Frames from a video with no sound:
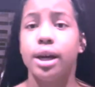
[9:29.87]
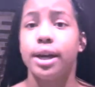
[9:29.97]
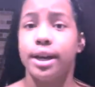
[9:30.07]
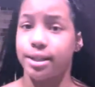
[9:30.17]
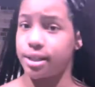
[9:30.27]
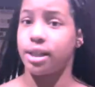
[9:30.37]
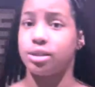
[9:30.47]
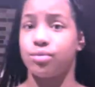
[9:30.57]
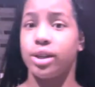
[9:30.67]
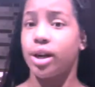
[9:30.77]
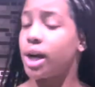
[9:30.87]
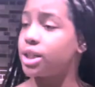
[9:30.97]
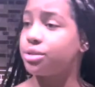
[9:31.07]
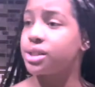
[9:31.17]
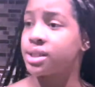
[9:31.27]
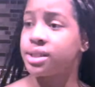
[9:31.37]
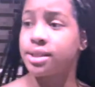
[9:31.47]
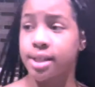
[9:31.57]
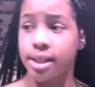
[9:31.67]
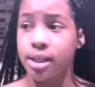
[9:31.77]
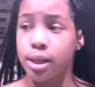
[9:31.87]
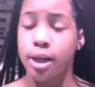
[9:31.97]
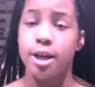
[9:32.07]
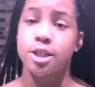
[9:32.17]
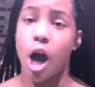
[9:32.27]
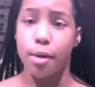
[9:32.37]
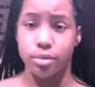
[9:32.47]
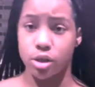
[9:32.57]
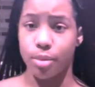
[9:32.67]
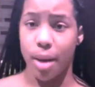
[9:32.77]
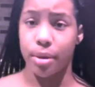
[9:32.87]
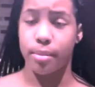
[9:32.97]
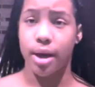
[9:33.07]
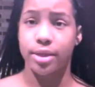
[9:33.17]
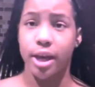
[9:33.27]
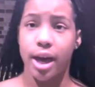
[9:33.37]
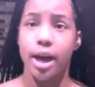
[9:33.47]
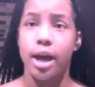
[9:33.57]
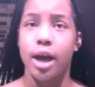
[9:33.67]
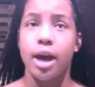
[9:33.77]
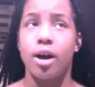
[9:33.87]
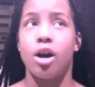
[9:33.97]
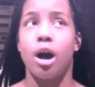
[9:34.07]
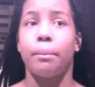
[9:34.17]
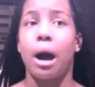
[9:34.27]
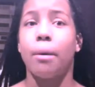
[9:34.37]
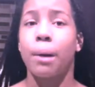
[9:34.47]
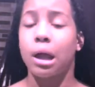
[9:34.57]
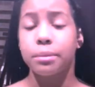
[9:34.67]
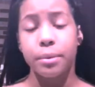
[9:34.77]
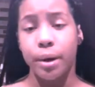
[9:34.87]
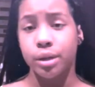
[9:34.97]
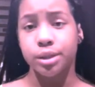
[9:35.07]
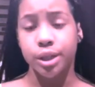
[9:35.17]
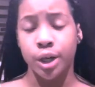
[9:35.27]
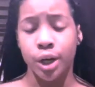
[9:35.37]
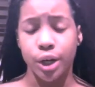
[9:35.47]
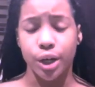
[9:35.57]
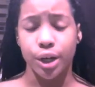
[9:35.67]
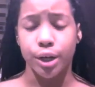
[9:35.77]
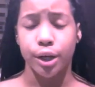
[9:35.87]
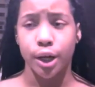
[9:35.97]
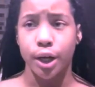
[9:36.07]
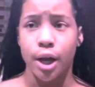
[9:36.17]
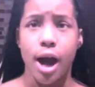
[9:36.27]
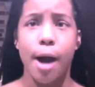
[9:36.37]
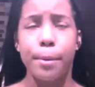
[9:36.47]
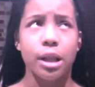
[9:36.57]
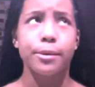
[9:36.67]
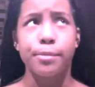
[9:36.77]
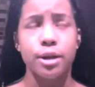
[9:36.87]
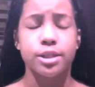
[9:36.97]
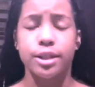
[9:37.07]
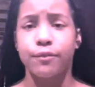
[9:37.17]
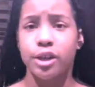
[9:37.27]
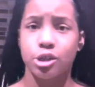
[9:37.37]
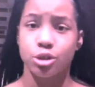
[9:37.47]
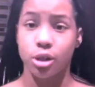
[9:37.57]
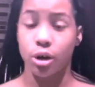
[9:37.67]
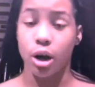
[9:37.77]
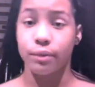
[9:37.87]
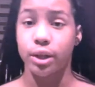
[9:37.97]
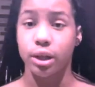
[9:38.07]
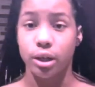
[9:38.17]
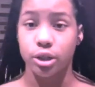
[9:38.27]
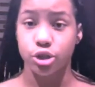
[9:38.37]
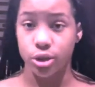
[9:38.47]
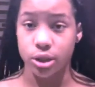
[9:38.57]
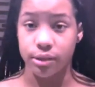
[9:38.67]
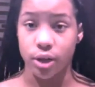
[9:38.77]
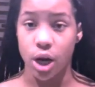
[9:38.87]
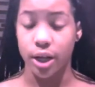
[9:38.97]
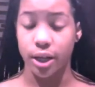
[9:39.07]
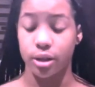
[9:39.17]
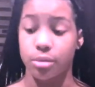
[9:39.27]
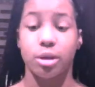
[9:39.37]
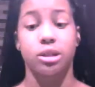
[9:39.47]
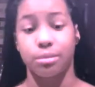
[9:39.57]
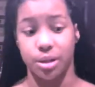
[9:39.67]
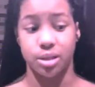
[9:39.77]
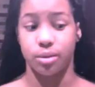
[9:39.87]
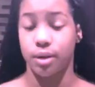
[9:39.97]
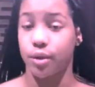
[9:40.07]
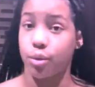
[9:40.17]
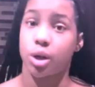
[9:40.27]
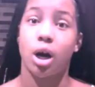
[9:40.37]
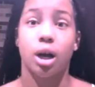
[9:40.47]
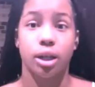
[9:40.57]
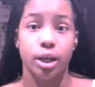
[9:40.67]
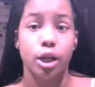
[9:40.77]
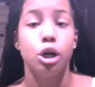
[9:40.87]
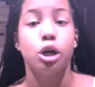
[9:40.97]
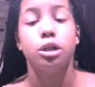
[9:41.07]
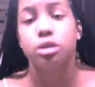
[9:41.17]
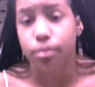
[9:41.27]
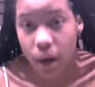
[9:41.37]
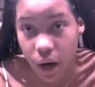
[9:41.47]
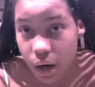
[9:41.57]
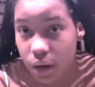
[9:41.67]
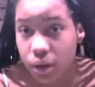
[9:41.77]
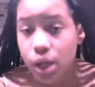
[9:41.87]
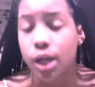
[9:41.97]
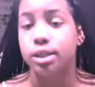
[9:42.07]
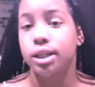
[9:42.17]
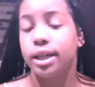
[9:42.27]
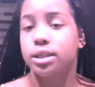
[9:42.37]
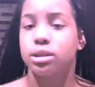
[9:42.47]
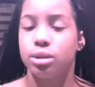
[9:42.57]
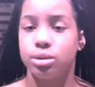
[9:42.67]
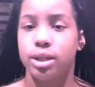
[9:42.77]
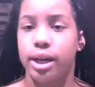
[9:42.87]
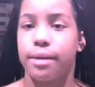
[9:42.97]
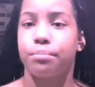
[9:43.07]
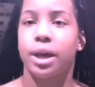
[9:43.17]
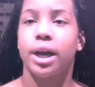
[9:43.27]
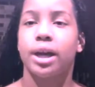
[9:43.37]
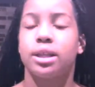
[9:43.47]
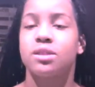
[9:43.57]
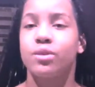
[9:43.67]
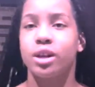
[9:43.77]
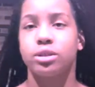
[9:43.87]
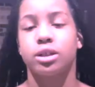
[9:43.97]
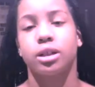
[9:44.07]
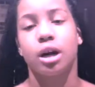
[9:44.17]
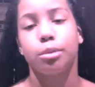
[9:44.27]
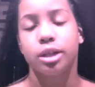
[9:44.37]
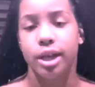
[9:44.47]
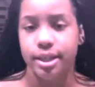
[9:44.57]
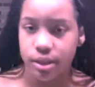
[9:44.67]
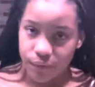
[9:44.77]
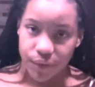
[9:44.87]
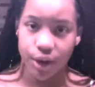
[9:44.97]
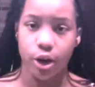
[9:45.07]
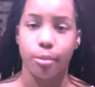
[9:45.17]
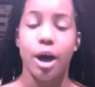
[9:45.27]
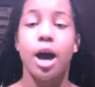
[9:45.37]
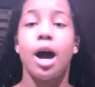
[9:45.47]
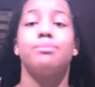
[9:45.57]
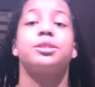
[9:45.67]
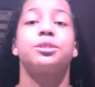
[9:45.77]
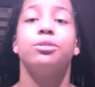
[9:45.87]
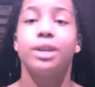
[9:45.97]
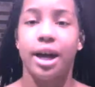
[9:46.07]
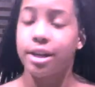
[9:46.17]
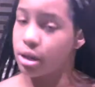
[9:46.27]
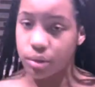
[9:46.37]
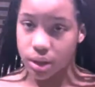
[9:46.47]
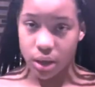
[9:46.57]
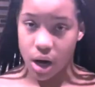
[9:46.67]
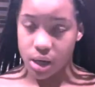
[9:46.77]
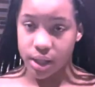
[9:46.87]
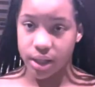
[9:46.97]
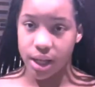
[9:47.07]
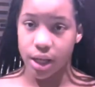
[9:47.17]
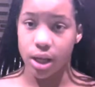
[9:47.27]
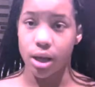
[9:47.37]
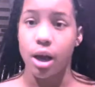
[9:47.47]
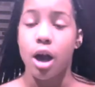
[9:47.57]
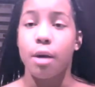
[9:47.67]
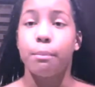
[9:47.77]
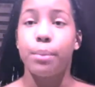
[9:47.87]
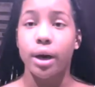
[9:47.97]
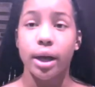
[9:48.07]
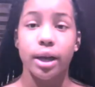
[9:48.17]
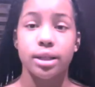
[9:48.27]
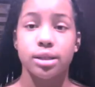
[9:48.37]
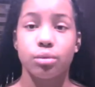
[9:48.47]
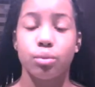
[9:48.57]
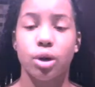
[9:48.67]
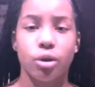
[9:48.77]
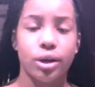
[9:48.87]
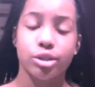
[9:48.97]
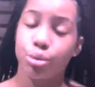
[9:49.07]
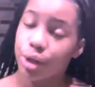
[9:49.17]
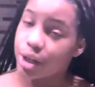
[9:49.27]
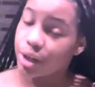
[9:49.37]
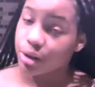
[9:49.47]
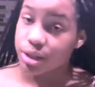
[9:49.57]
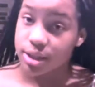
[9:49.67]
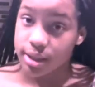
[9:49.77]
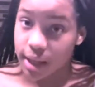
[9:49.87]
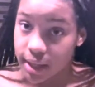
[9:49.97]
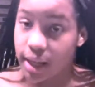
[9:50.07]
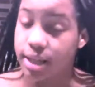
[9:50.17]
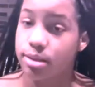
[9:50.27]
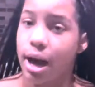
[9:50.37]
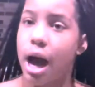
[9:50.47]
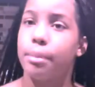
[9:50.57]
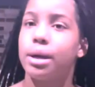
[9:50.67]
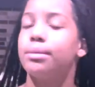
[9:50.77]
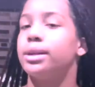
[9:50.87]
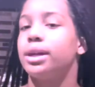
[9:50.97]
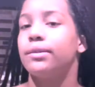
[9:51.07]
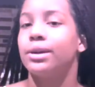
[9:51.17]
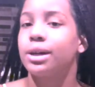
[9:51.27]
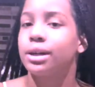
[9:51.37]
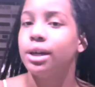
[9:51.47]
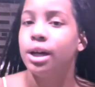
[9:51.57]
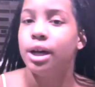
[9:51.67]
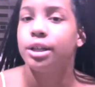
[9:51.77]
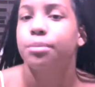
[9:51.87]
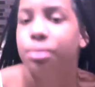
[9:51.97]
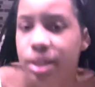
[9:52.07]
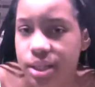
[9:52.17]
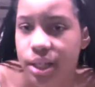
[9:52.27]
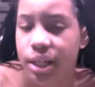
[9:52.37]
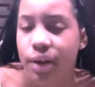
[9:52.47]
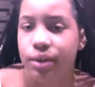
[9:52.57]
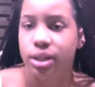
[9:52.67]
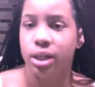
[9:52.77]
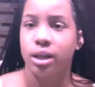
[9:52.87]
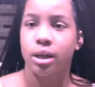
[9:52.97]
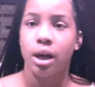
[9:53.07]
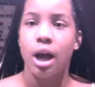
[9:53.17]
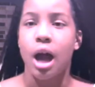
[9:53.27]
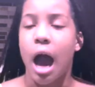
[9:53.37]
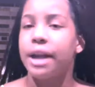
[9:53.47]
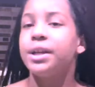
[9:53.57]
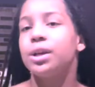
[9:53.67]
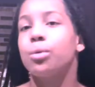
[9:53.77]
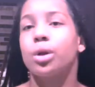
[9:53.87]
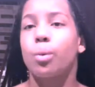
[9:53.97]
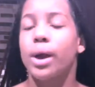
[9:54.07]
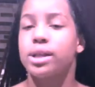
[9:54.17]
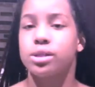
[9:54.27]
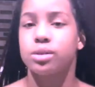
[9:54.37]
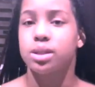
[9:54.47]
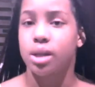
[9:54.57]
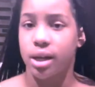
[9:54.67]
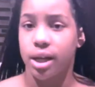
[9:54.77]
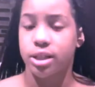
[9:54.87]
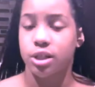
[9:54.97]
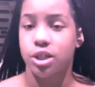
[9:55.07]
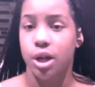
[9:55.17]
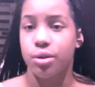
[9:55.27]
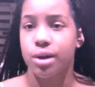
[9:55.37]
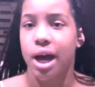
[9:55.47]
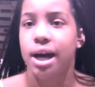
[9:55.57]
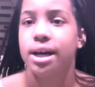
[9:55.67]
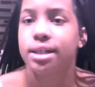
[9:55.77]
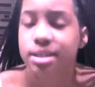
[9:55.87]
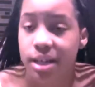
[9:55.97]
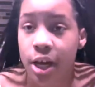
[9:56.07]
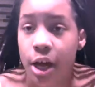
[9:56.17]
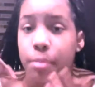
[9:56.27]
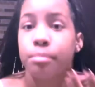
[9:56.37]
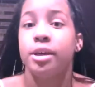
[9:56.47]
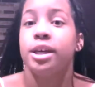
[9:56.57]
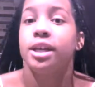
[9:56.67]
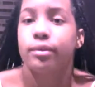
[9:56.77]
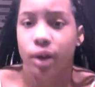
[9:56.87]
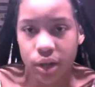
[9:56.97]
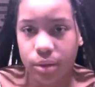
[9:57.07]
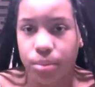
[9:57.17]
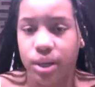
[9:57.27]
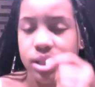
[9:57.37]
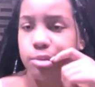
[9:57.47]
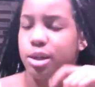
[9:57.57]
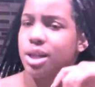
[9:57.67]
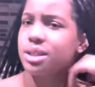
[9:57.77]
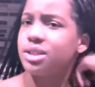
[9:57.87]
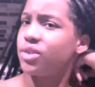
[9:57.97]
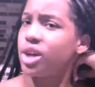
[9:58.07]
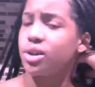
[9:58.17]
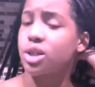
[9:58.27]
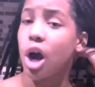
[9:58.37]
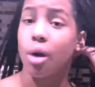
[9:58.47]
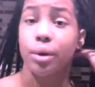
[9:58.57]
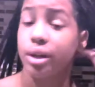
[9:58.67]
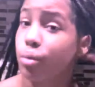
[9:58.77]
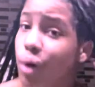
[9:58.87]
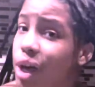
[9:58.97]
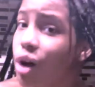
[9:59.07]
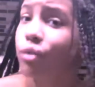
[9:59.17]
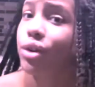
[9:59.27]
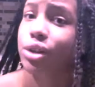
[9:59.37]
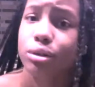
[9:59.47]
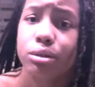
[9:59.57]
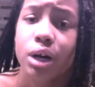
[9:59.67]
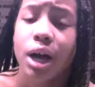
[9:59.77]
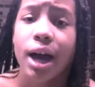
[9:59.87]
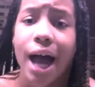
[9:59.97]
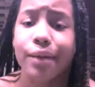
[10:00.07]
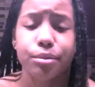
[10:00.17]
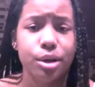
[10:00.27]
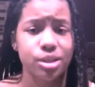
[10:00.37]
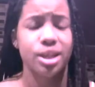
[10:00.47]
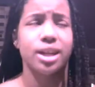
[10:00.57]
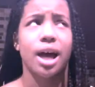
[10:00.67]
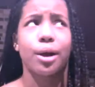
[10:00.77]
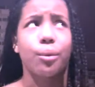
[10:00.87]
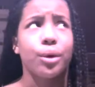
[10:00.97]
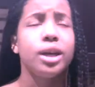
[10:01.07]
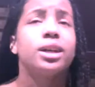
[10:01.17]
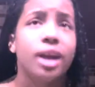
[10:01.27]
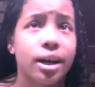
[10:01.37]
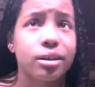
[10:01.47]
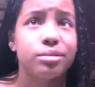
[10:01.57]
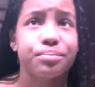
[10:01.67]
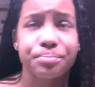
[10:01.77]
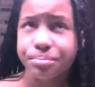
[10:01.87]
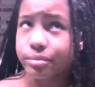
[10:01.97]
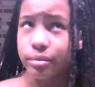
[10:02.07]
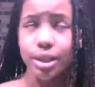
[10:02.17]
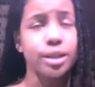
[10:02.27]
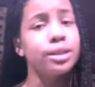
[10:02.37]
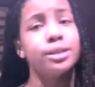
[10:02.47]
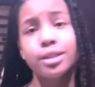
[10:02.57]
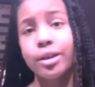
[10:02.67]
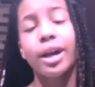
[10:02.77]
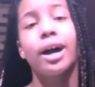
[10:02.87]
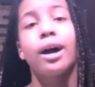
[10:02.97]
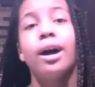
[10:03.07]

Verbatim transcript: in today's video, as you can see. So I'm super happy about that. Um, I'll probably be posting her I'll probably be posting the finished result of the short sleeve cardigan, the birthday present, whatever you want to call it, tomorrow. Today is Tuesday, and this video took a couple of days to film. I'm still not done with the cardigan thingy, but we're going to a dinner Sunday, so I'll be able to give her the present and everything. I didn't want to wait till Sunday to show you guys me giving her the present because this video is already way overdue. I haven't posted in like a week now. So yeah,